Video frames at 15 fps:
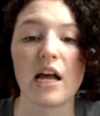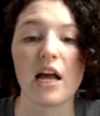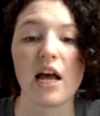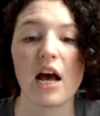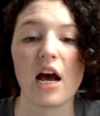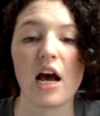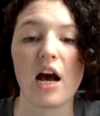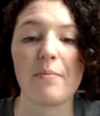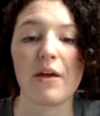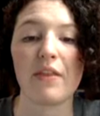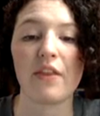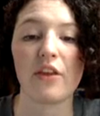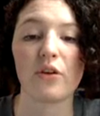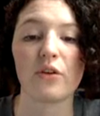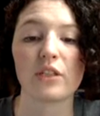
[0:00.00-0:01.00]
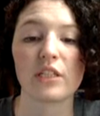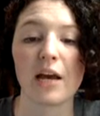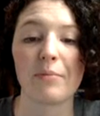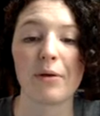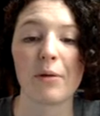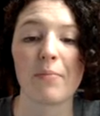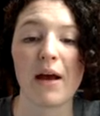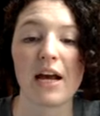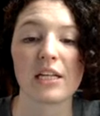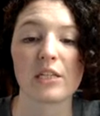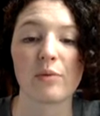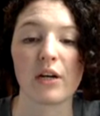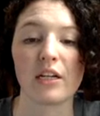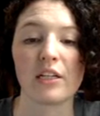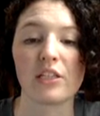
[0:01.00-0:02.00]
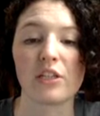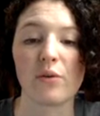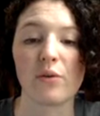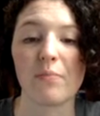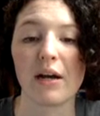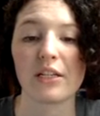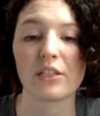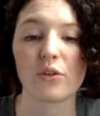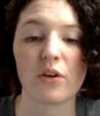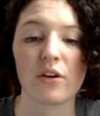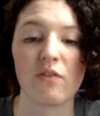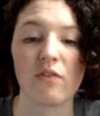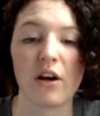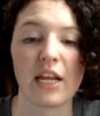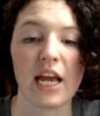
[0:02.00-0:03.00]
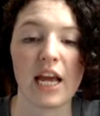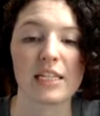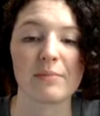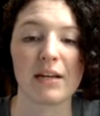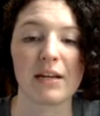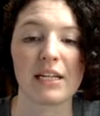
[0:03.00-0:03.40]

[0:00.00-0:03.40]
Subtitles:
and then you'll type your password. So mine sort of already has mine